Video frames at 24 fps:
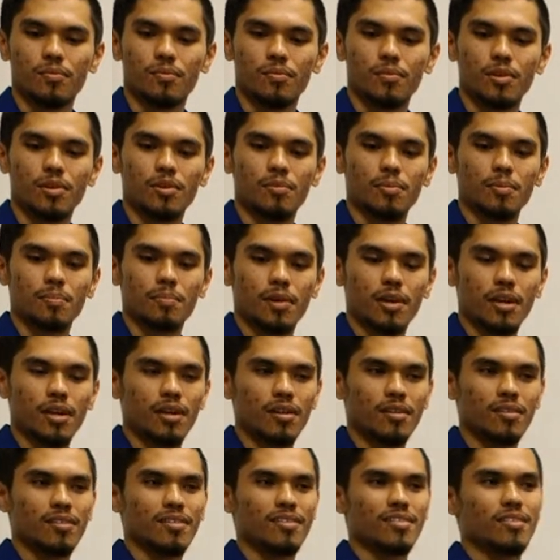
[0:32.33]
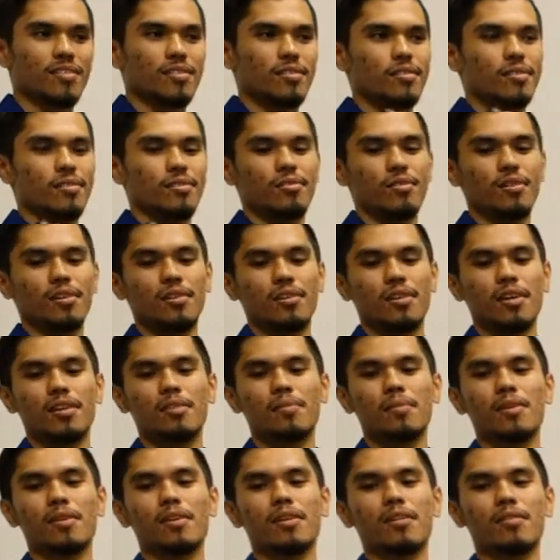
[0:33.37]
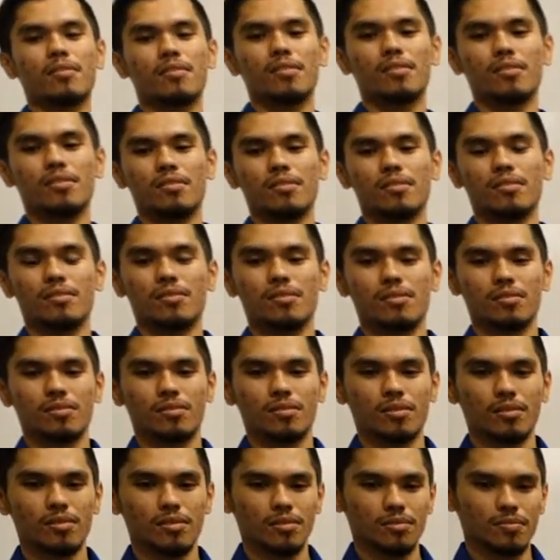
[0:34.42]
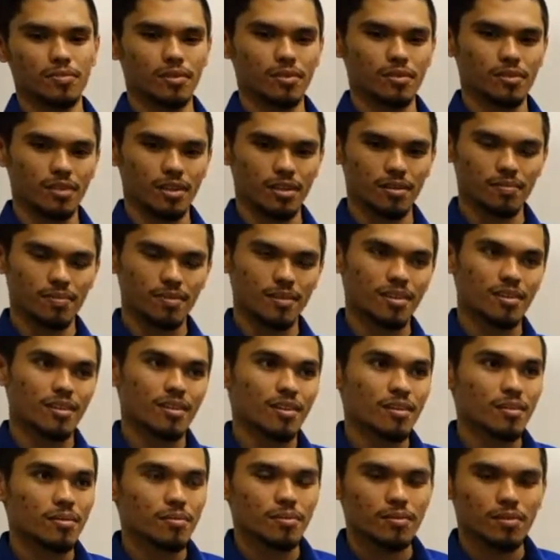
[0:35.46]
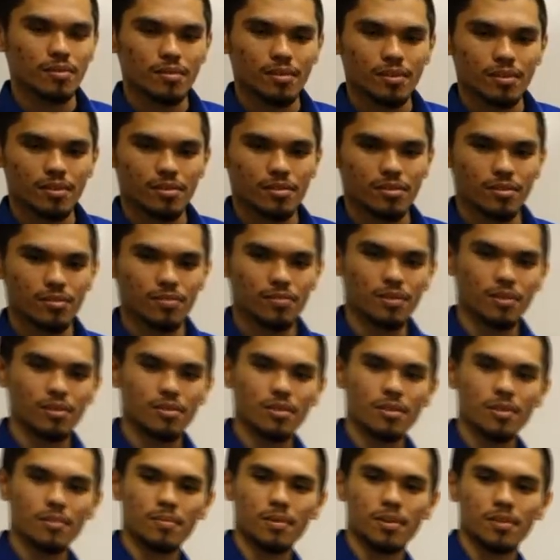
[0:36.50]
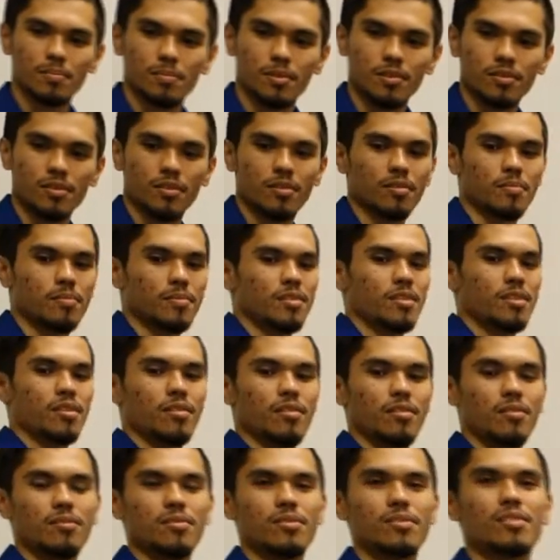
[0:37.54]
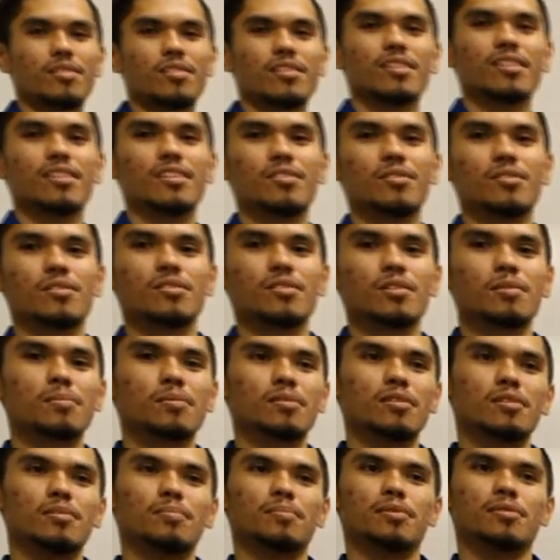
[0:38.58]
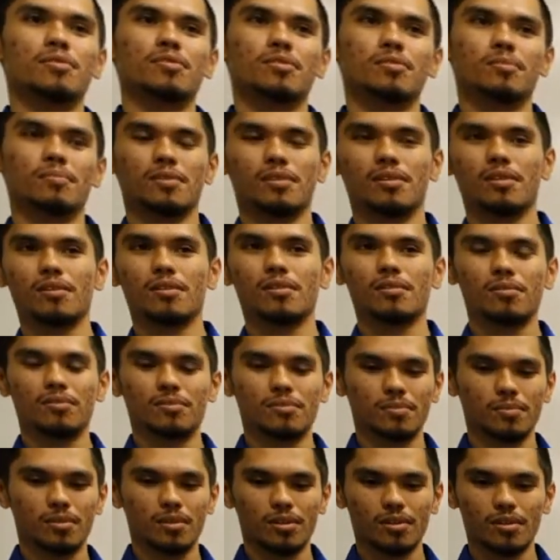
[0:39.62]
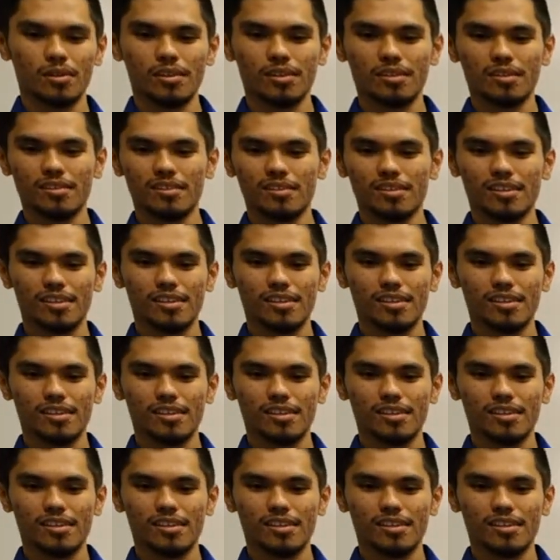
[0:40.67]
When you're prepared to draw your anime character, you can start in the first step. So the first step is purchasing the materials. You can typically purchase materials from Target